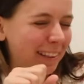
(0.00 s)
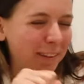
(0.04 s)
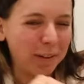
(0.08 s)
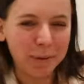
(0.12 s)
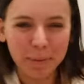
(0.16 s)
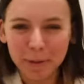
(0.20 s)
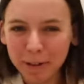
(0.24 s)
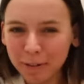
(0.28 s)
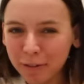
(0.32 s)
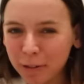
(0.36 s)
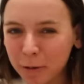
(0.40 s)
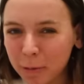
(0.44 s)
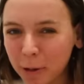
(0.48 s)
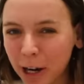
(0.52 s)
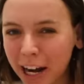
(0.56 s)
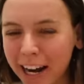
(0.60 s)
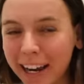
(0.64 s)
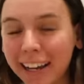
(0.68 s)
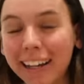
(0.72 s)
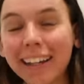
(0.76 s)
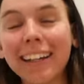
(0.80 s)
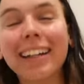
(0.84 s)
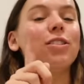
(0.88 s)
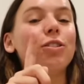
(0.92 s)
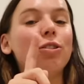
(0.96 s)
a little bit of a
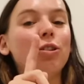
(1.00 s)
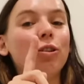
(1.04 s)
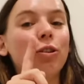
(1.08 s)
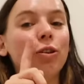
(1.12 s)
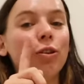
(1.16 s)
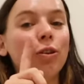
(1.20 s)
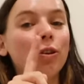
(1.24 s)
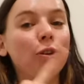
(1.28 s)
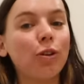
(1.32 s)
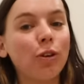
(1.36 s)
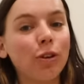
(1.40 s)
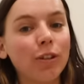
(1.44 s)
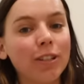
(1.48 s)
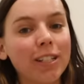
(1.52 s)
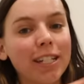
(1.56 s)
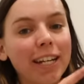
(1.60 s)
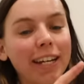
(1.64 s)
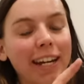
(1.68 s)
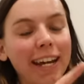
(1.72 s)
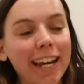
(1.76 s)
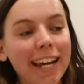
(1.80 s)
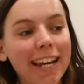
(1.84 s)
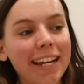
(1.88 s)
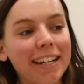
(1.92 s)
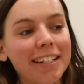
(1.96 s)
break to cook
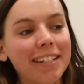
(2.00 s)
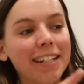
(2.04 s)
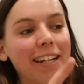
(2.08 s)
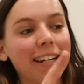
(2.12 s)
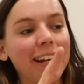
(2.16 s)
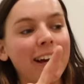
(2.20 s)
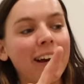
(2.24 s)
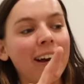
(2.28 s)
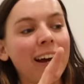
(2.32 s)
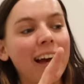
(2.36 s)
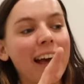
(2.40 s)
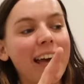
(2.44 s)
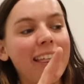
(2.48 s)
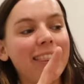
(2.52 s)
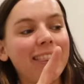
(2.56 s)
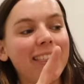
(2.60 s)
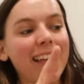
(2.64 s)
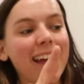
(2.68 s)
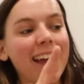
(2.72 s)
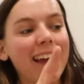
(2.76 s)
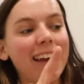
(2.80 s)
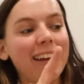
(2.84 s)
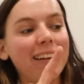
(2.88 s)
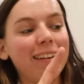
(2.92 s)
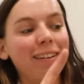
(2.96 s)
dinner, eat dinner, and
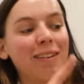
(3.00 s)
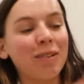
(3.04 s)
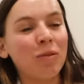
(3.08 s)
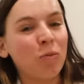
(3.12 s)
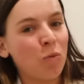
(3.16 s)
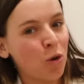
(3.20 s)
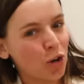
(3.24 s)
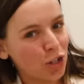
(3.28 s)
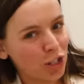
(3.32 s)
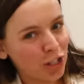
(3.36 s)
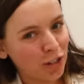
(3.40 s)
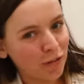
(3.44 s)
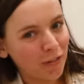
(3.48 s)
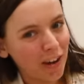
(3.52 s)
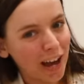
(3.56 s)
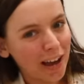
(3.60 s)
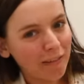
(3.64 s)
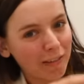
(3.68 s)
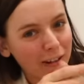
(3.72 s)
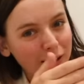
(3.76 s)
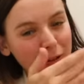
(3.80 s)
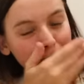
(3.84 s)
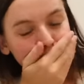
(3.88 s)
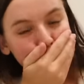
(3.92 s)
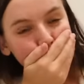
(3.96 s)
then watch
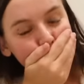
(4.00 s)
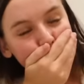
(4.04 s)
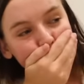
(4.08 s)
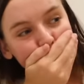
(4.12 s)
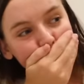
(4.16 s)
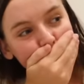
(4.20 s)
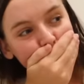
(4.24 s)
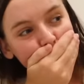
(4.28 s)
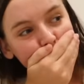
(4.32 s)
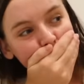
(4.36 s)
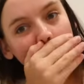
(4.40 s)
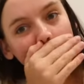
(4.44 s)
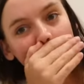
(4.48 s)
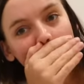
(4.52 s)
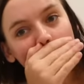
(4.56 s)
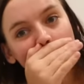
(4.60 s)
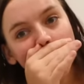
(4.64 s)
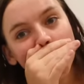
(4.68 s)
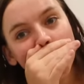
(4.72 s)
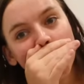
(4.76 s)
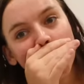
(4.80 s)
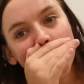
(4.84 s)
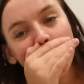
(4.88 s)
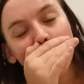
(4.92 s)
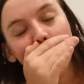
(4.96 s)
Survivor. I
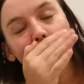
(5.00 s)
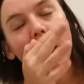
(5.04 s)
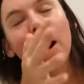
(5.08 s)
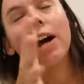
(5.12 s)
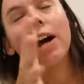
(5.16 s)
couldn't help it,